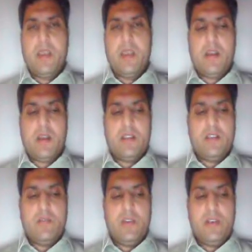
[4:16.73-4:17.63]

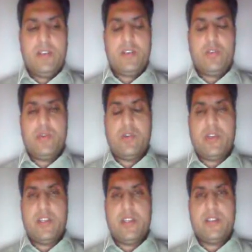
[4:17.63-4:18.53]
The one is to be known as